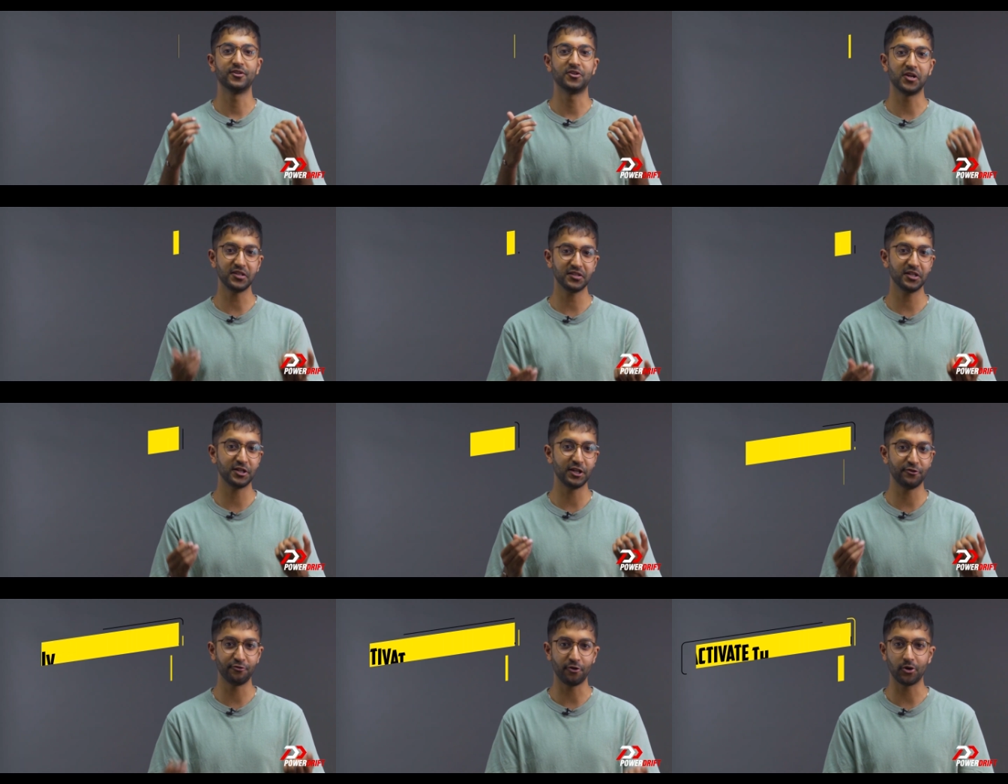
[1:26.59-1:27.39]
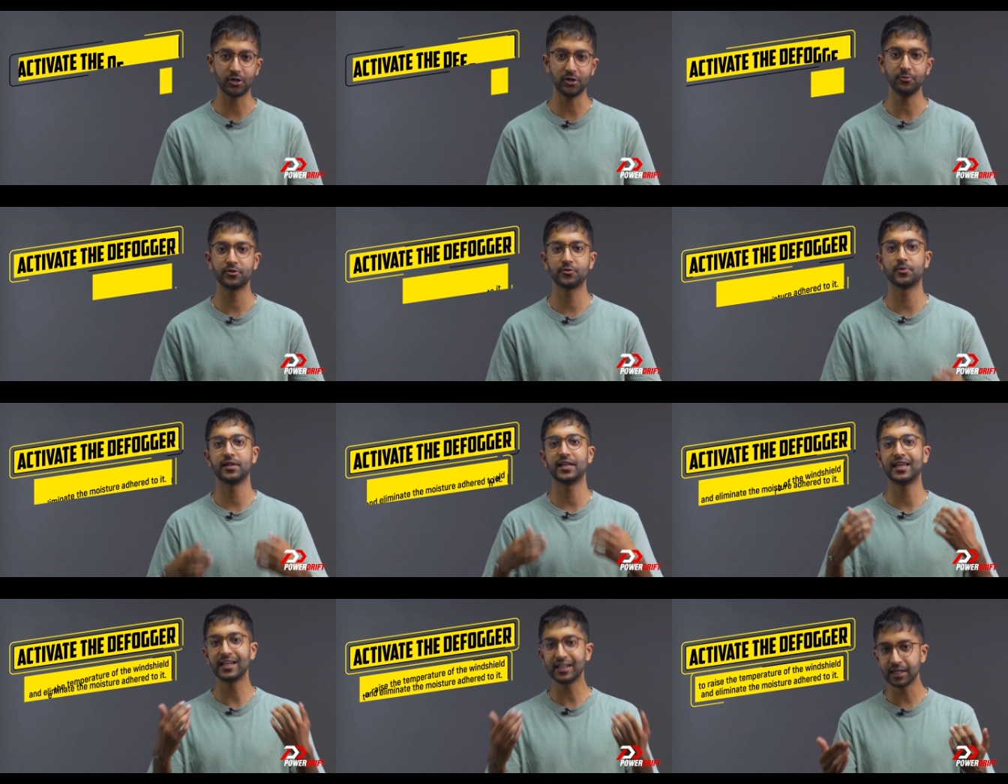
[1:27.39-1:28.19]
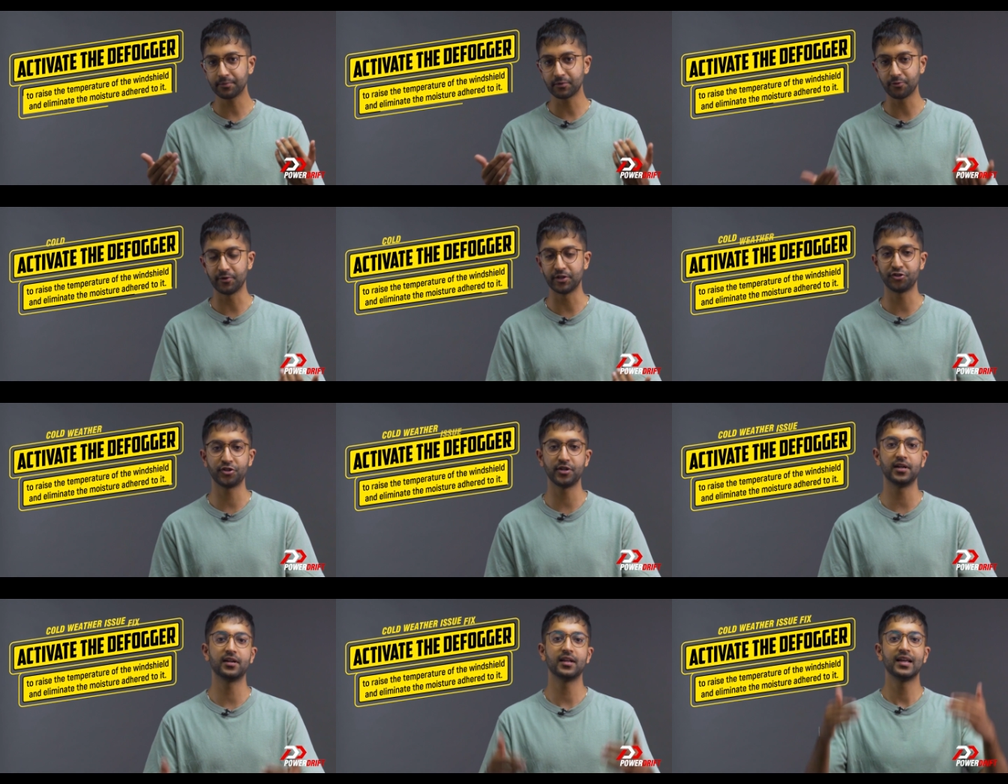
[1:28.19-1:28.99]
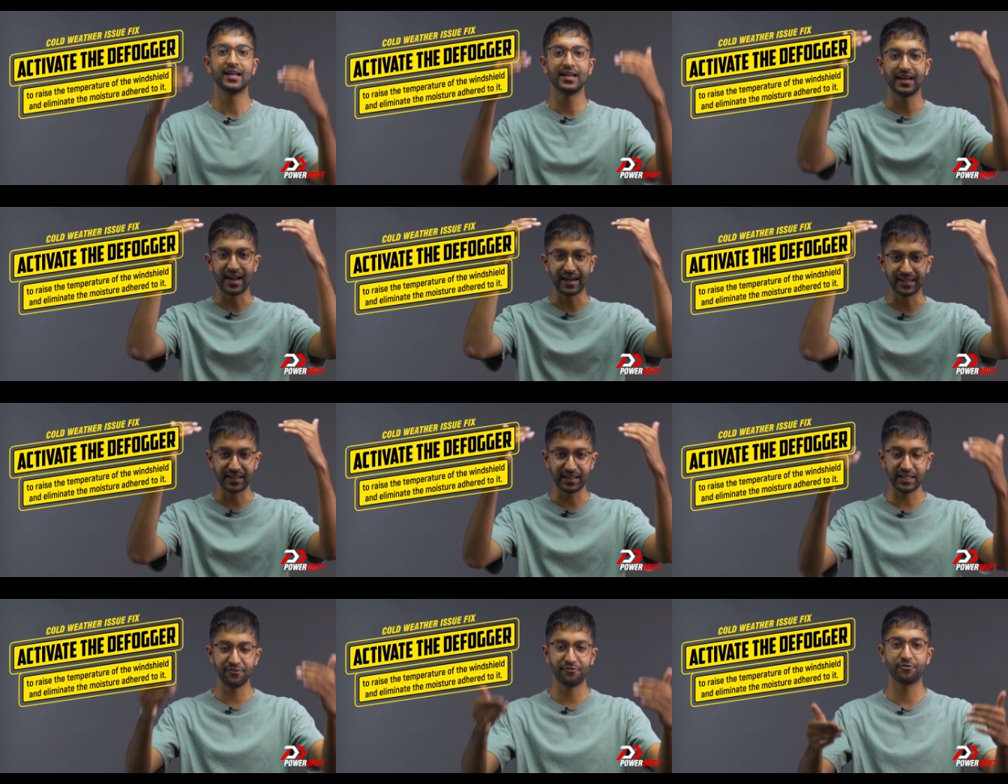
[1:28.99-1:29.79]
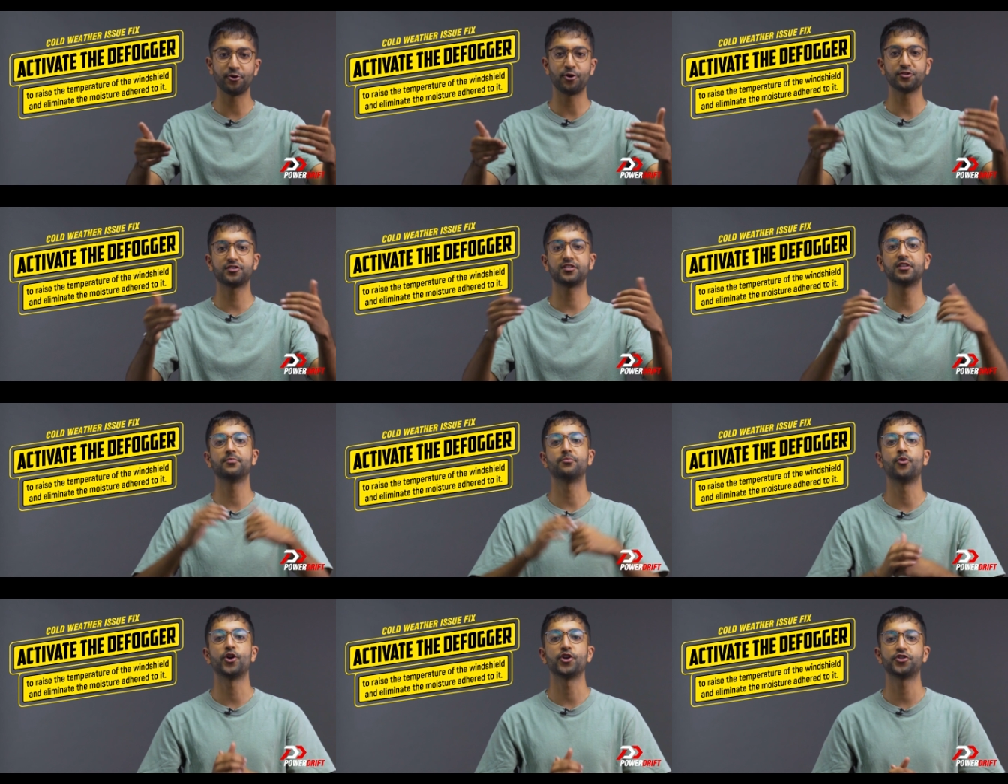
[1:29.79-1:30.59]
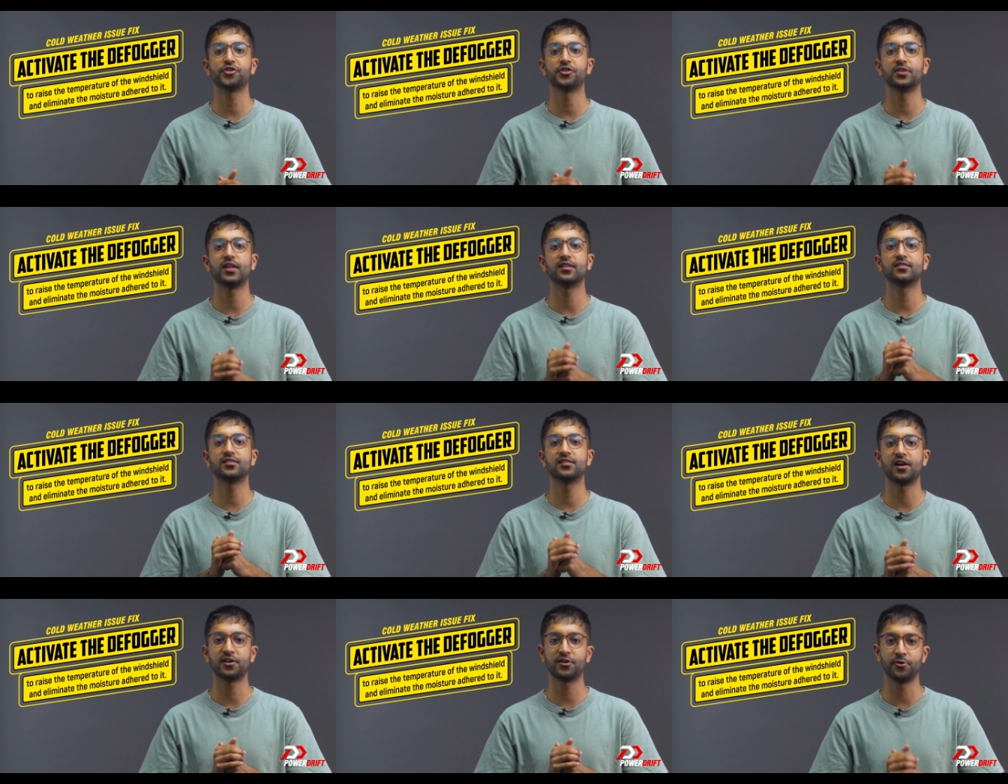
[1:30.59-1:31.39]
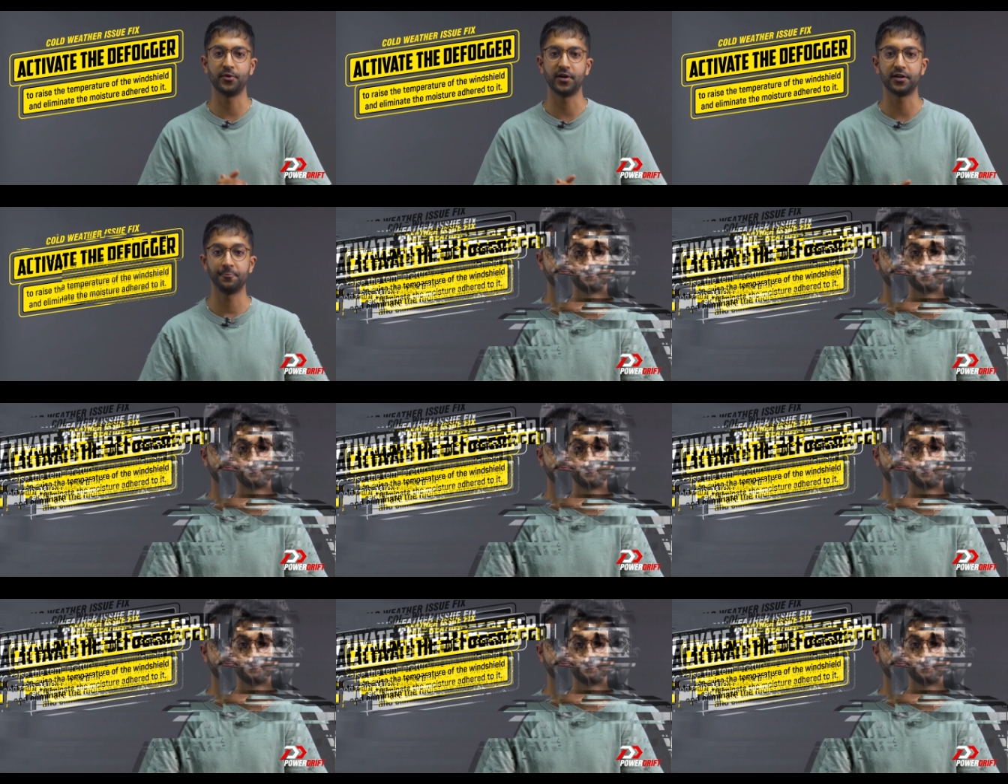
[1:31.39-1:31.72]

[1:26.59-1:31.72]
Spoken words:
Run the defogger, which will heat up the windshield and defrost the moisture that's stuck to it.